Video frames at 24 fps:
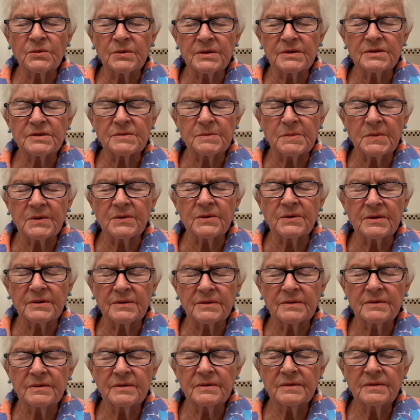Holy
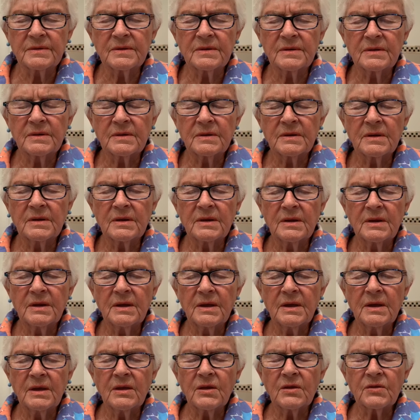Spirit.
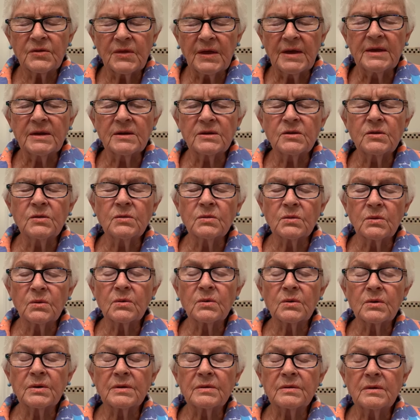Thank you,
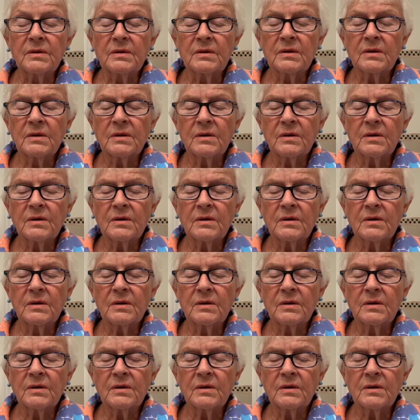Lord,